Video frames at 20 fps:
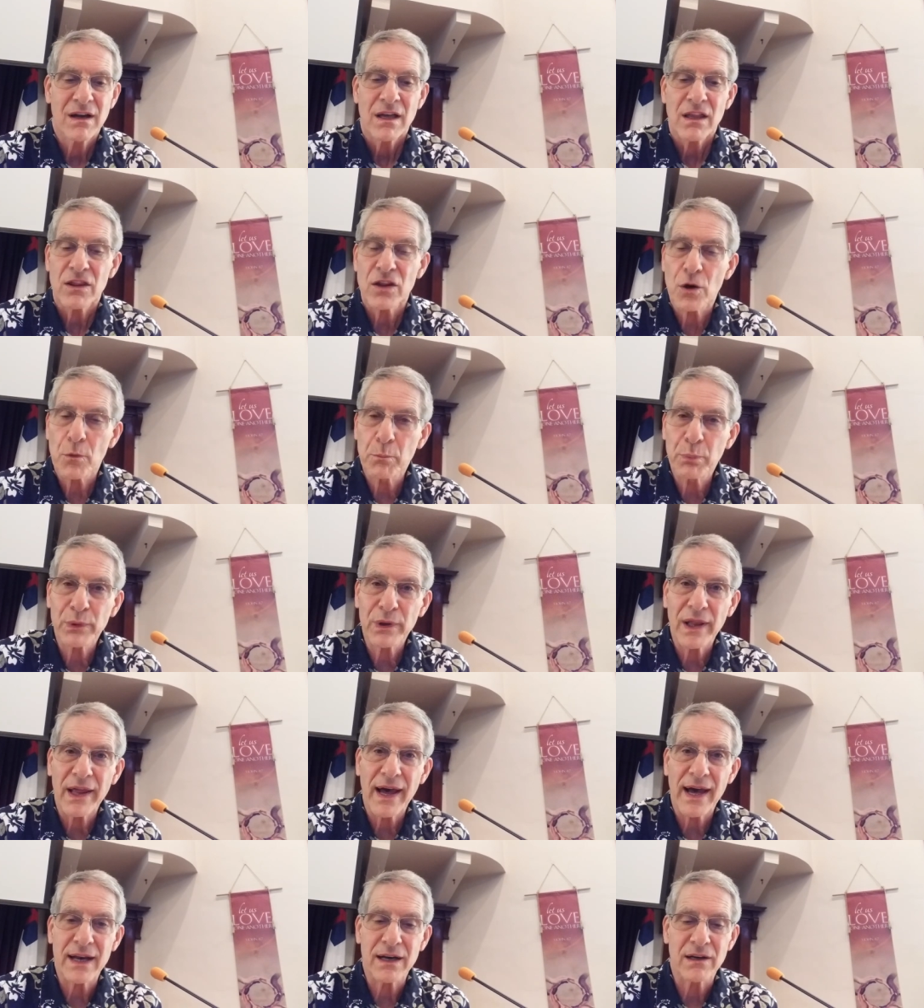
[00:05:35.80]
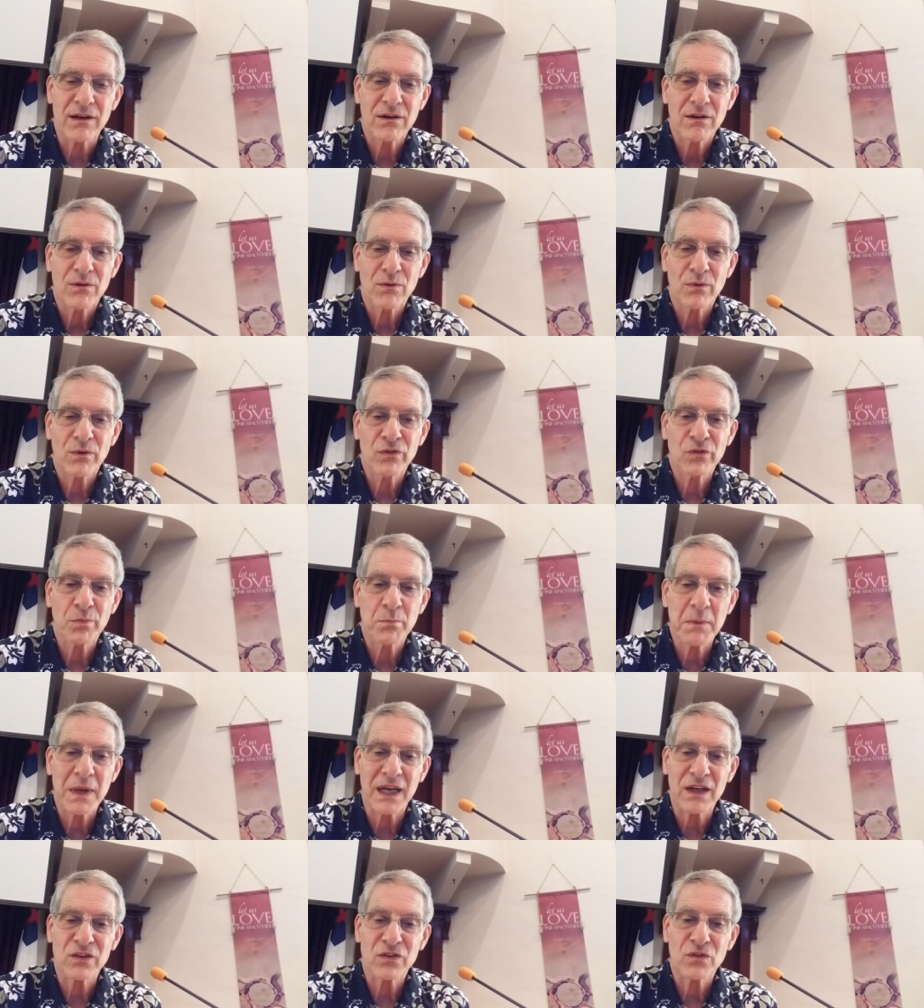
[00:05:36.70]
Their blood was
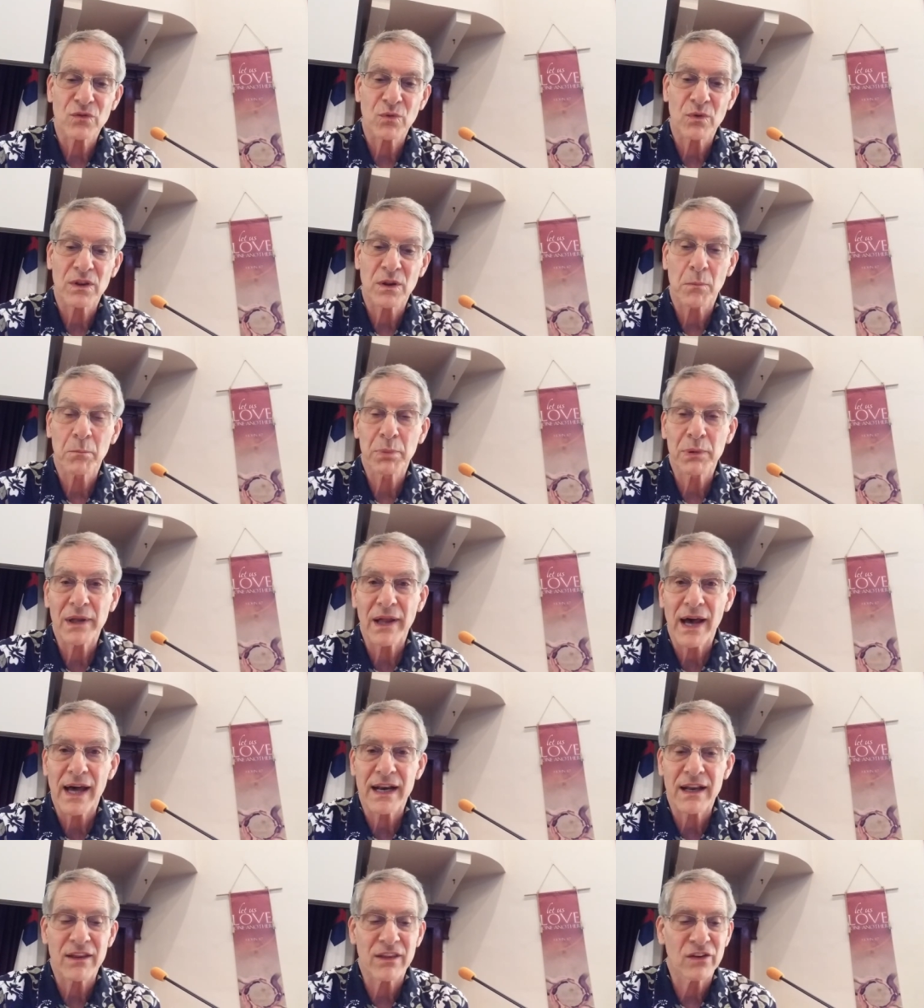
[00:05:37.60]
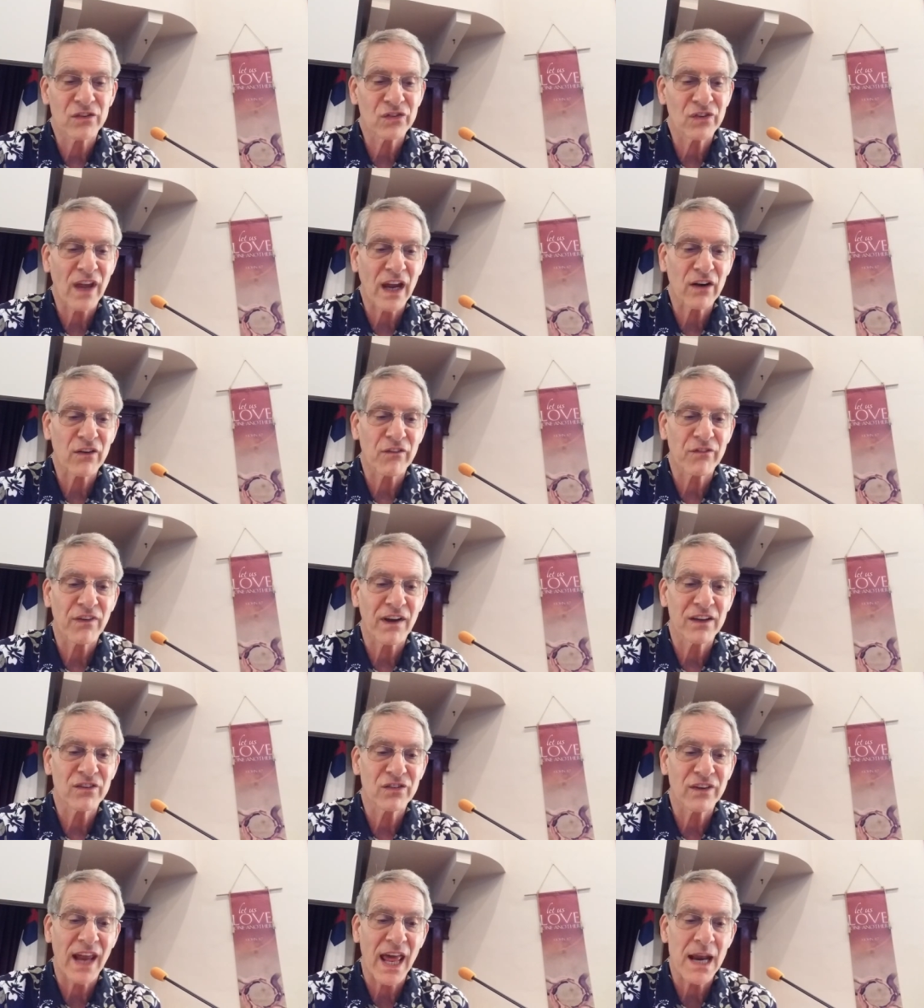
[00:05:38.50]
mixed with the blood of the
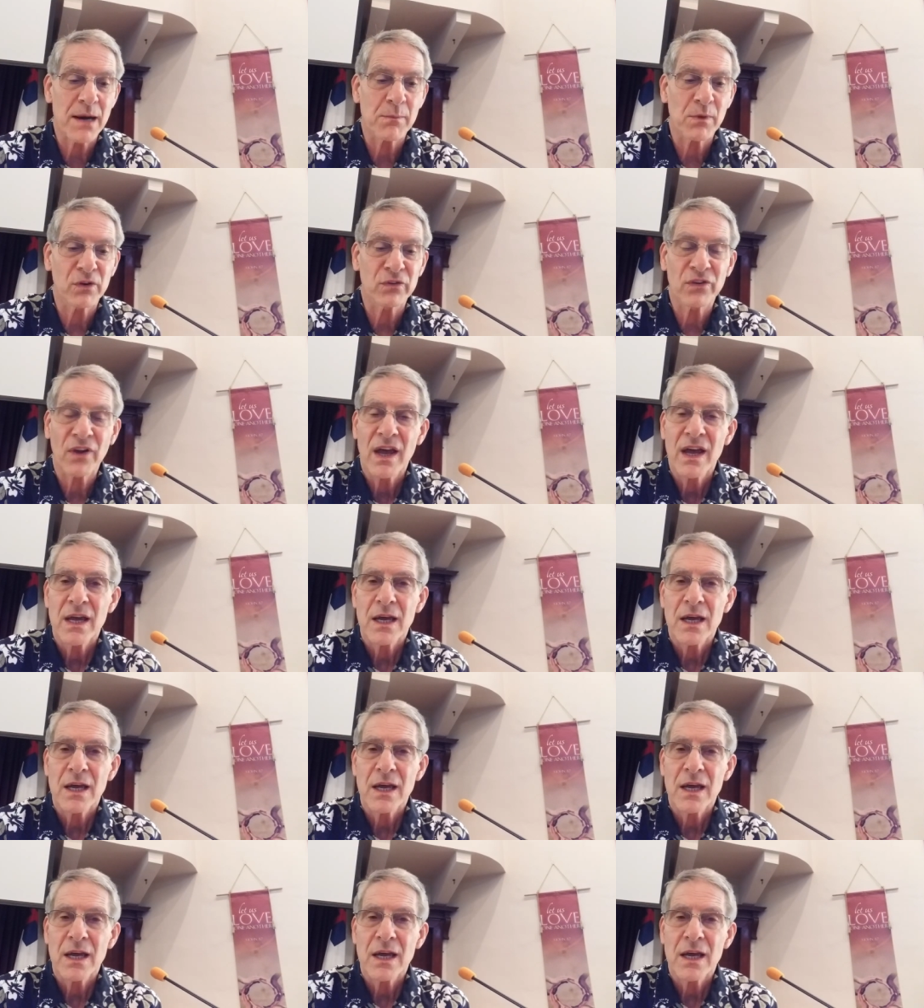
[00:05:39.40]
sacrificed animals,